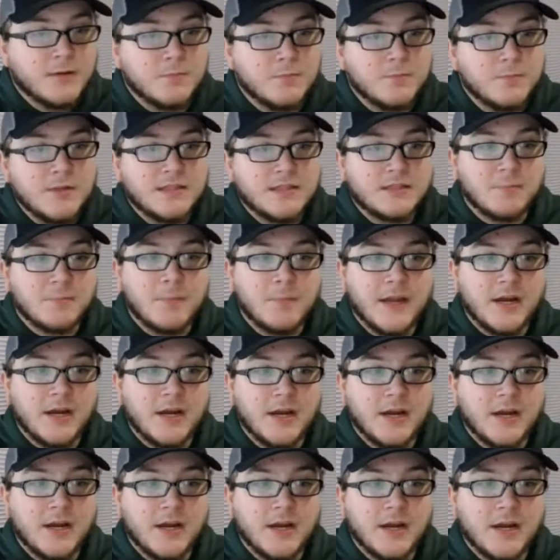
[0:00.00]
beat the
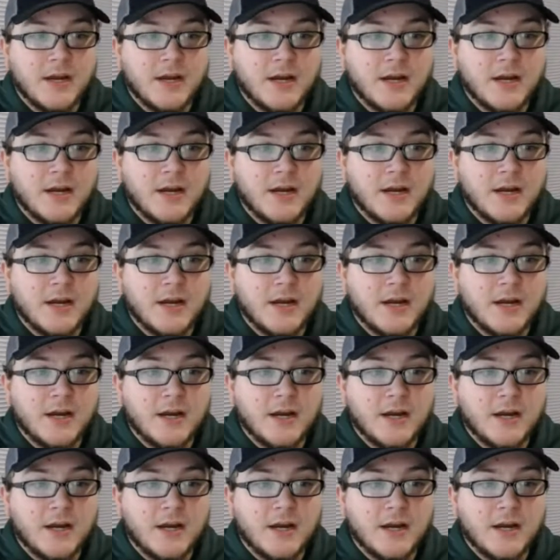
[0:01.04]
Bears
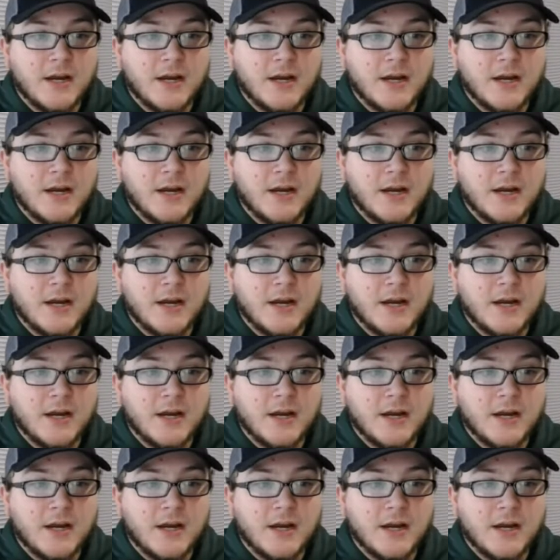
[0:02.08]
10-3,